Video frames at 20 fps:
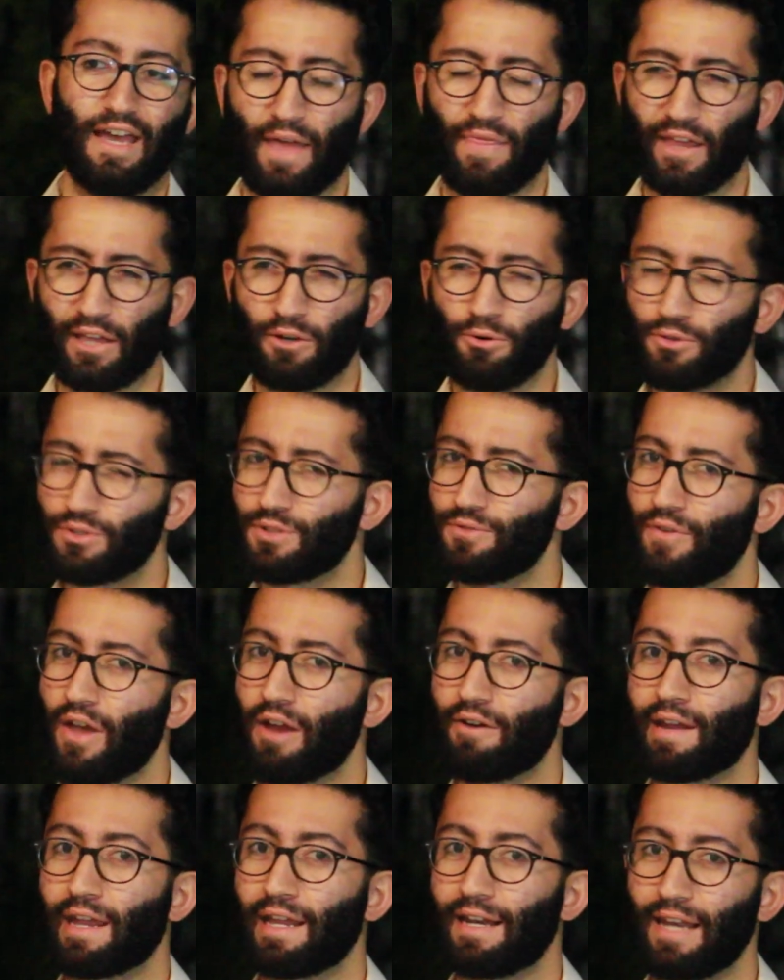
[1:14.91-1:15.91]
and they can also
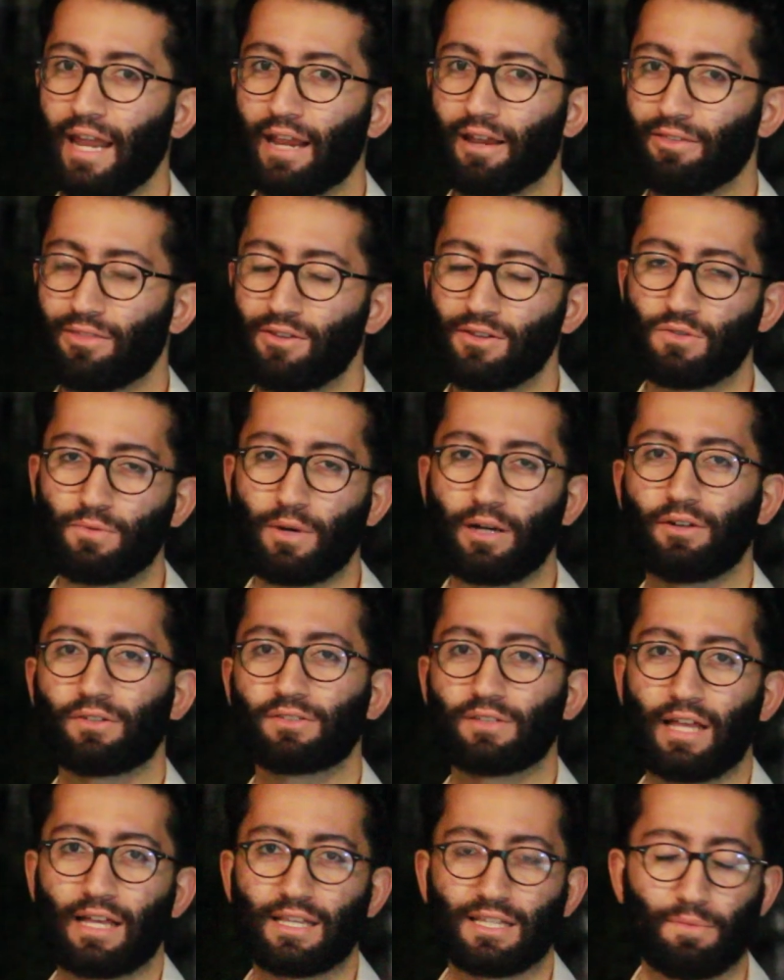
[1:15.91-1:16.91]
vary in length as well,
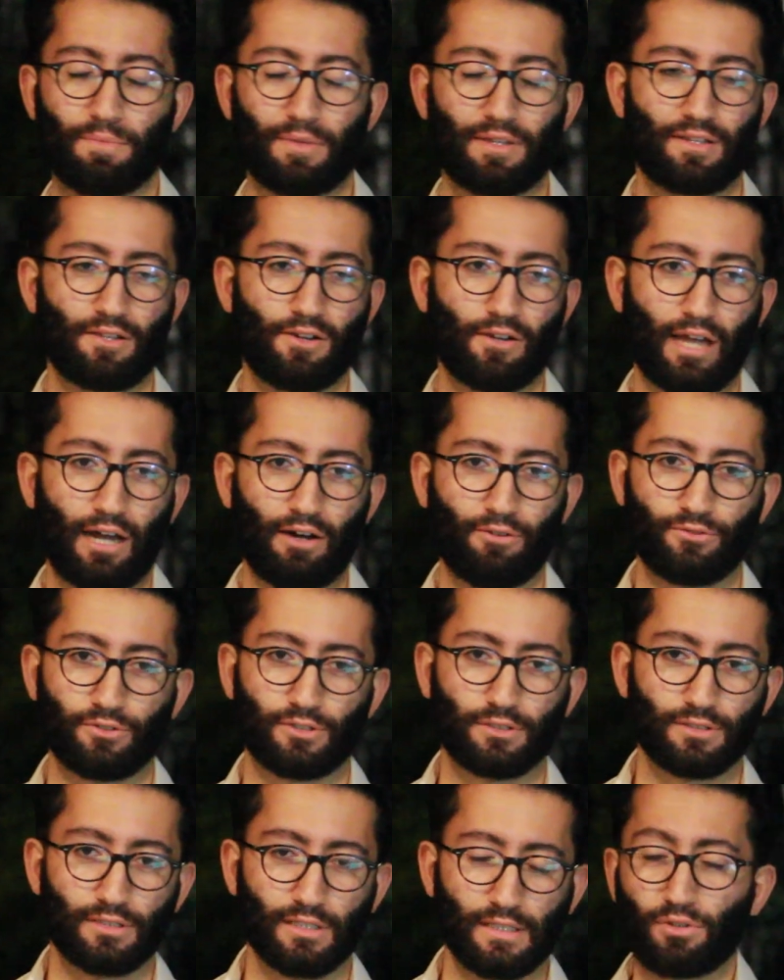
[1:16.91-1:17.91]
so that's something to look out for.